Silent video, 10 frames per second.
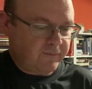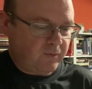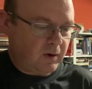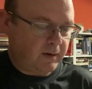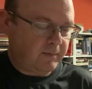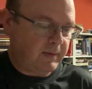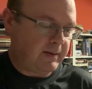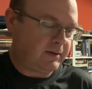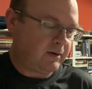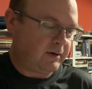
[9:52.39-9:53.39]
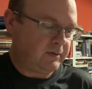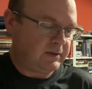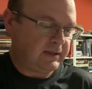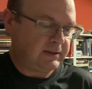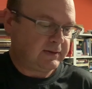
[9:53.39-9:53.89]
for it. Maybe 33
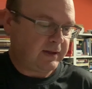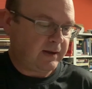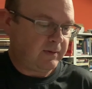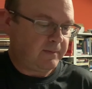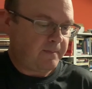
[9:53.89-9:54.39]
cents for that one.